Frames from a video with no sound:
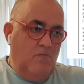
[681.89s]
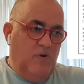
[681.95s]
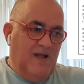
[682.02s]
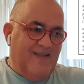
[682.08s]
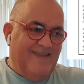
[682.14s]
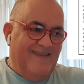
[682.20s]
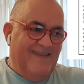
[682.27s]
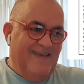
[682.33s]

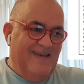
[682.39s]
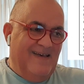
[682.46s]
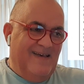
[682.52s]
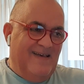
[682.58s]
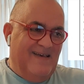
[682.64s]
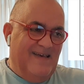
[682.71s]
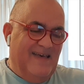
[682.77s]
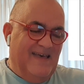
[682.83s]
But
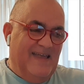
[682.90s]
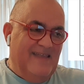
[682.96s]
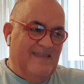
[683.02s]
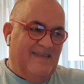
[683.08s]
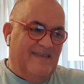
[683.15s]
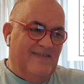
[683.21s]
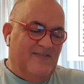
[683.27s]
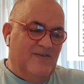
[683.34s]

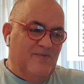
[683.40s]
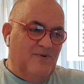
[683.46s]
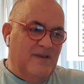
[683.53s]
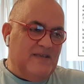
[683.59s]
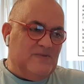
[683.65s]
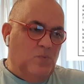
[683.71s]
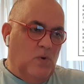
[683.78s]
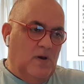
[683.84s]
and there
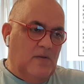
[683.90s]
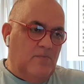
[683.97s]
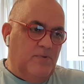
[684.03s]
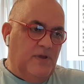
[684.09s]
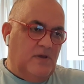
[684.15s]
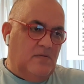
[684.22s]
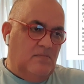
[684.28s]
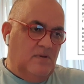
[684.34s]
is one
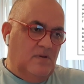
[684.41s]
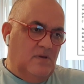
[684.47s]
big